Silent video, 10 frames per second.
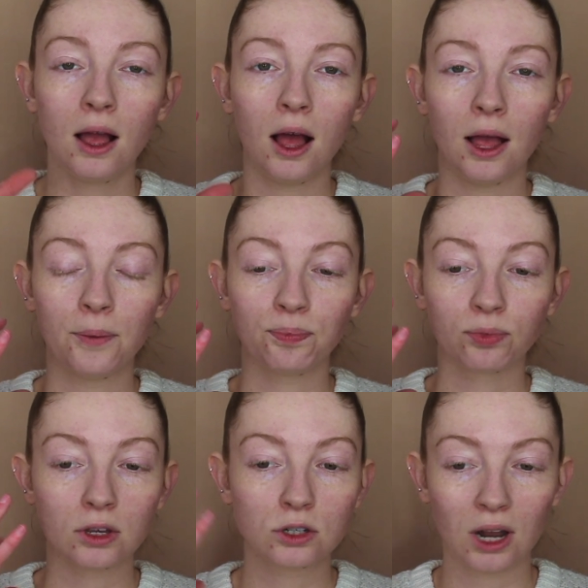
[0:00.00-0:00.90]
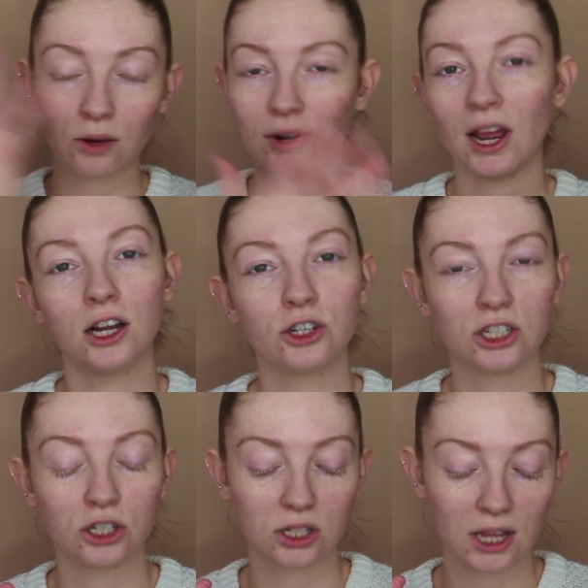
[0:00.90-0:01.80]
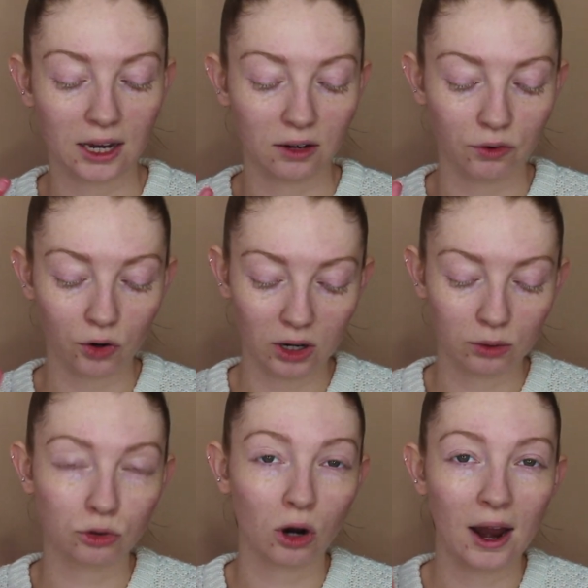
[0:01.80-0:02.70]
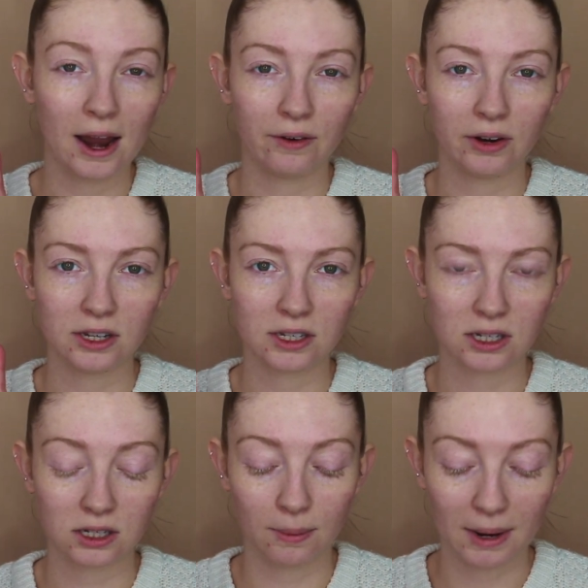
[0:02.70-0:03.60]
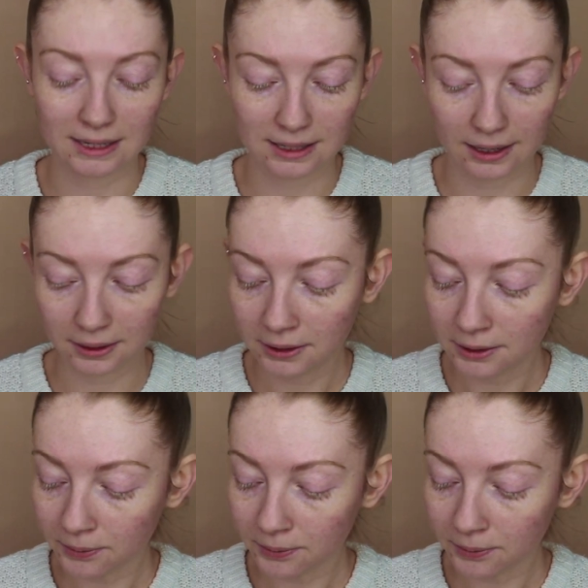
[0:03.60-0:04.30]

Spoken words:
sort of like rehydrates your skin if you've got little dry areas. It's amazing.